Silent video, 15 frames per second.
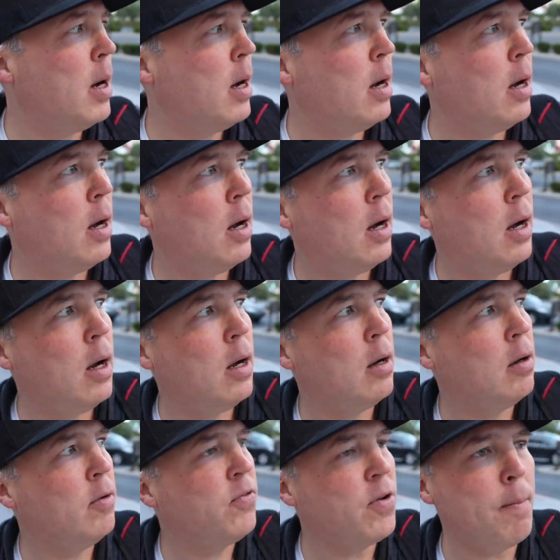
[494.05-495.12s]
uh,
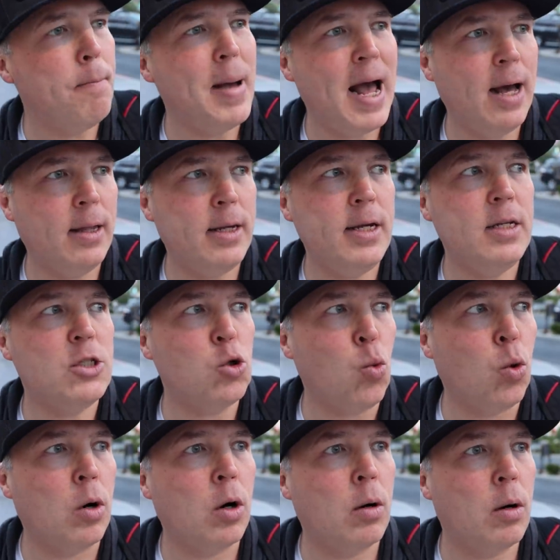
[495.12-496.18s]
from Bally's
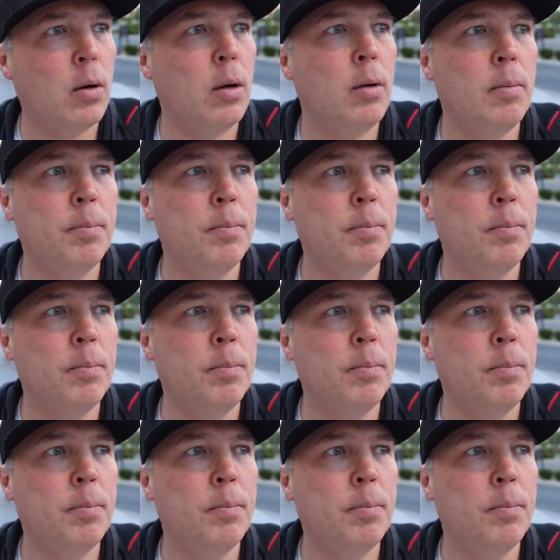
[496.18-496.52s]
or